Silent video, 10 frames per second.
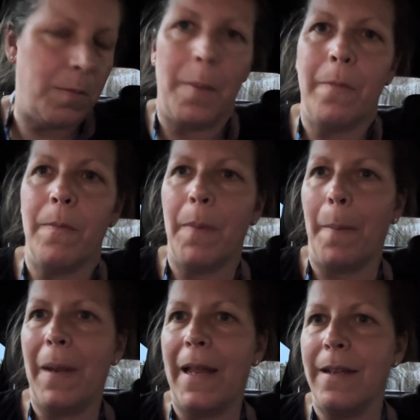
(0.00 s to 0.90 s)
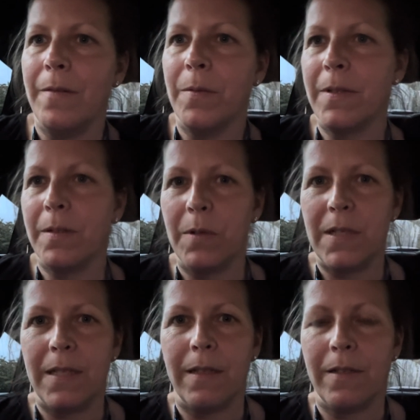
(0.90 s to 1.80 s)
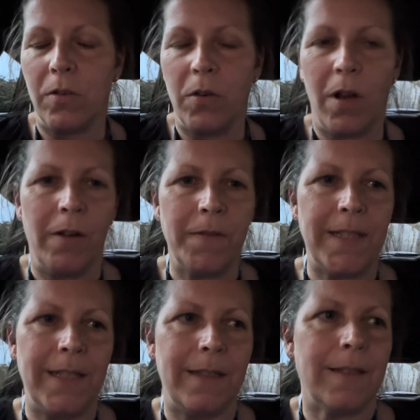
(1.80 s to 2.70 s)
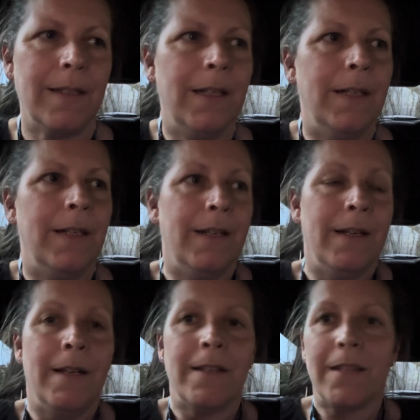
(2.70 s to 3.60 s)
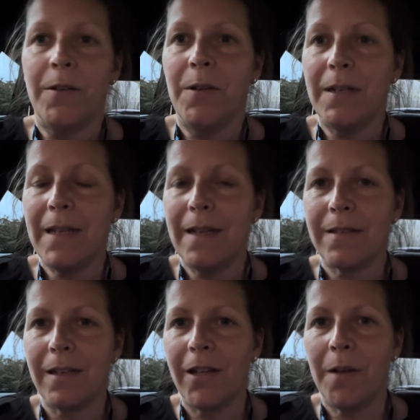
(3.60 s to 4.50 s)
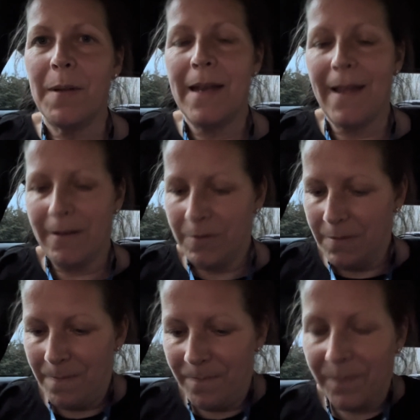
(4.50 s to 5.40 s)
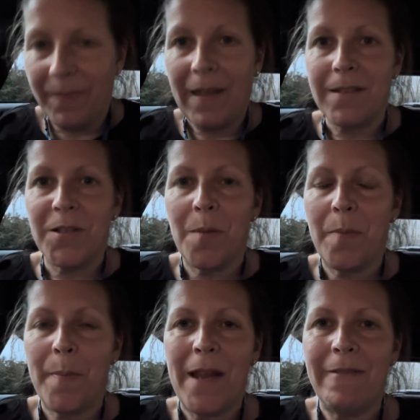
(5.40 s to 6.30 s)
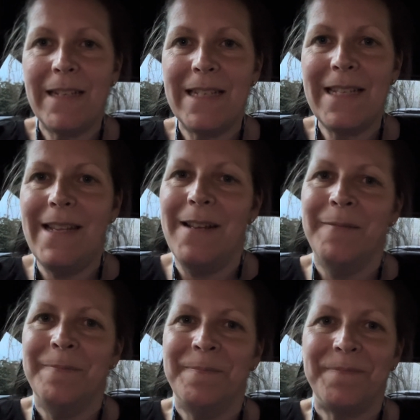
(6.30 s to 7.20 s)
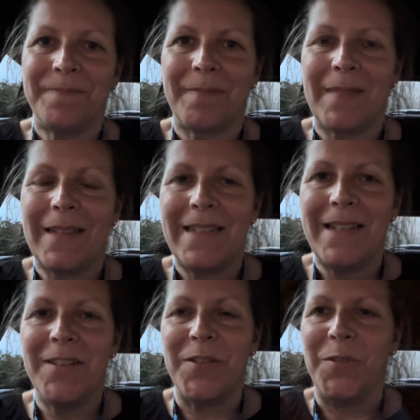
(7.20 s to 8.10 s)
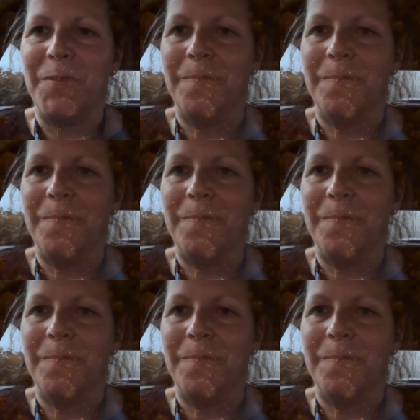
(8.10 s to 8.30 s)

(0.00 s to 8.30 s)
I'm late. So what is it? It's gone 6:30. So yeah, just gonna go in now and start preparing tea. See you soon.